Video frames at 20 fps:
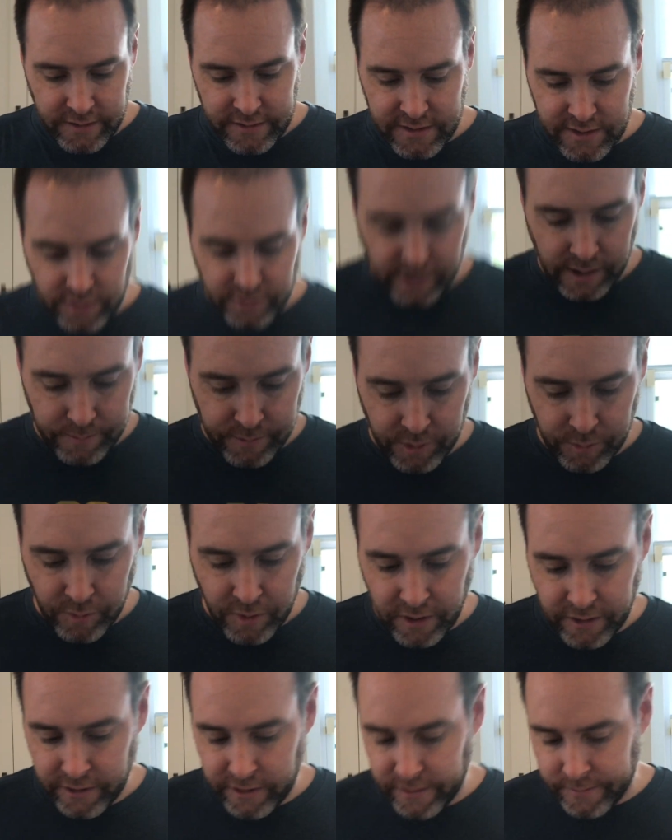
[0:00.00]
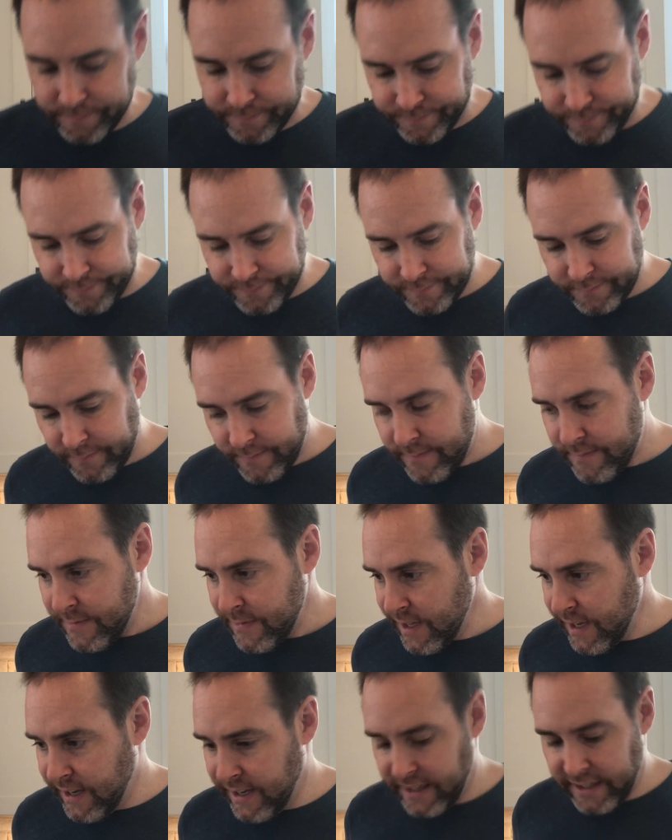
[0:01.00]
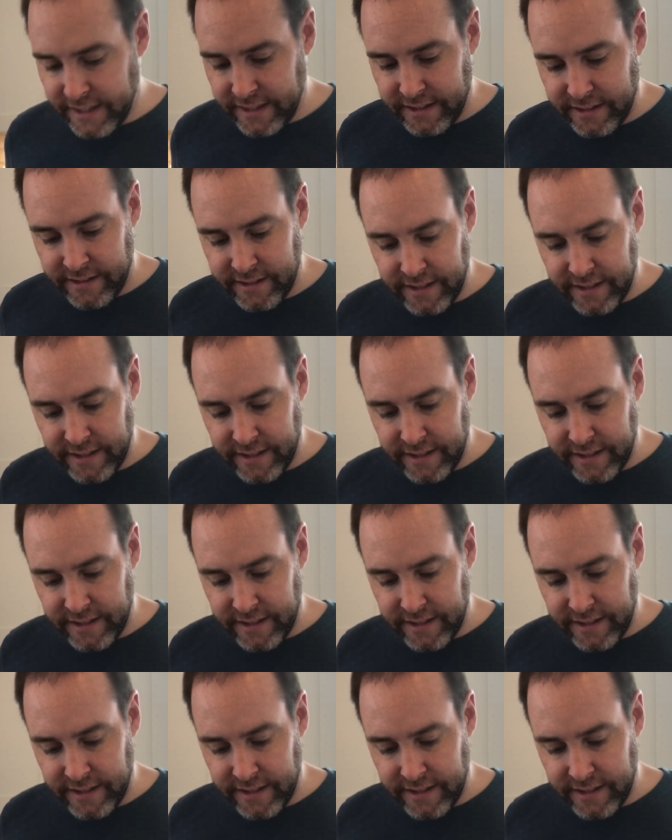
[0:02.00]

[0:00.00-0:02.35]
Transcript: soak up the water, and